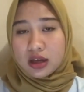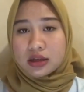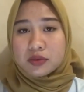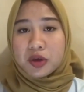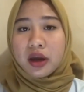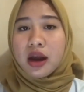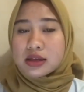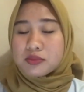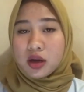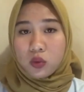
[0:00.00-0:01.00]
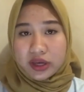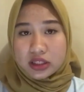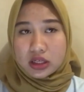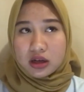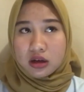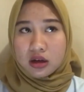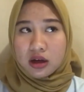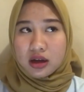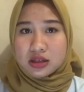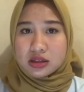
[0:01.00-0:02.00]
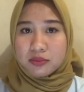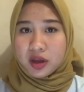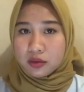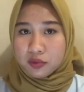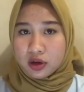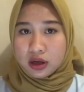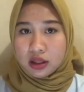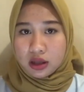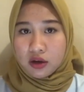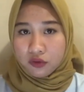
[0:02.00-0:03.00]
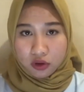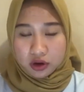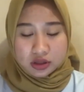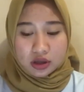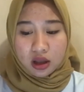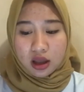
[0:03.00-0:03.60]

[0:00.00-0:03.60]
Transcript: The speaker has been a witch, it is metaphorically of course,